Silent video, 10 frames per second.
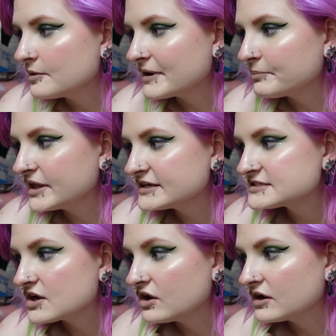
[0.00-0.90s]
my plans
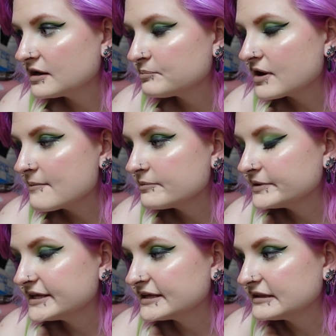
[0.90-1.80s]
are
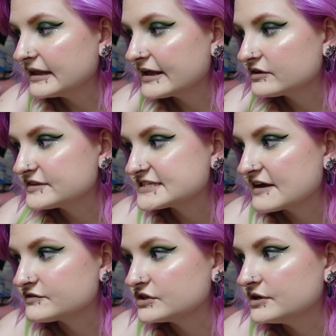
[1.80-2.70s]
probably later this
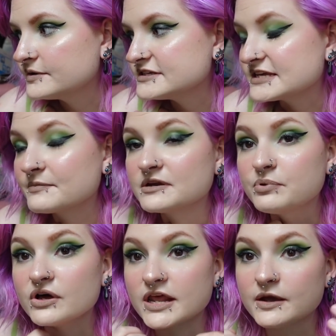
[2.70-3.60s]
afternoon is I'm gonna
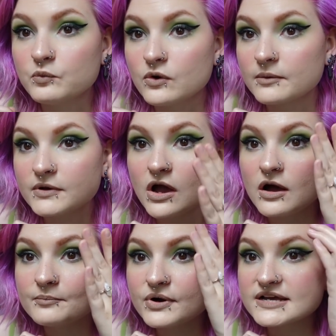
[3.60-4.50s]
put a warm
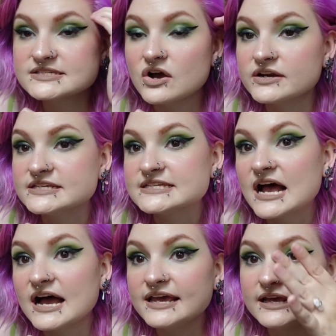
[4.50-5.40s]
compress on his eye